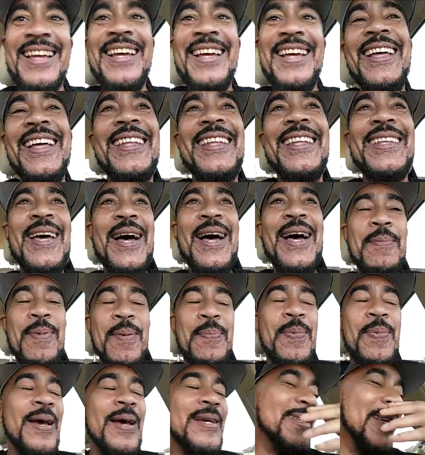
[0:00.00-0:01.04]
Nah, but
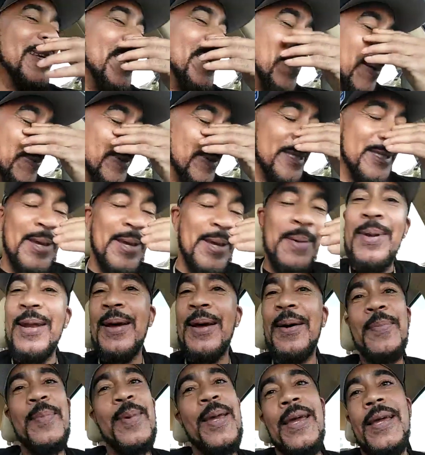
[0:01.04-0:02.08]
basically, I'm gonna sum it up,
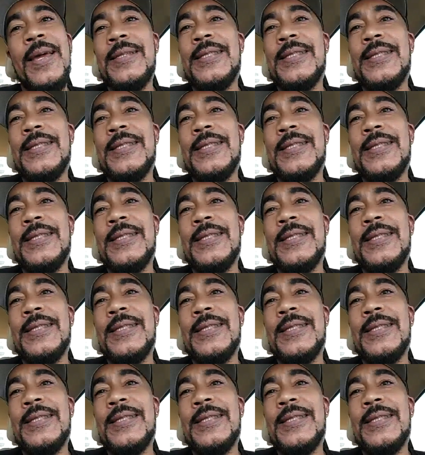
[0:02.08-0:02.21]
man.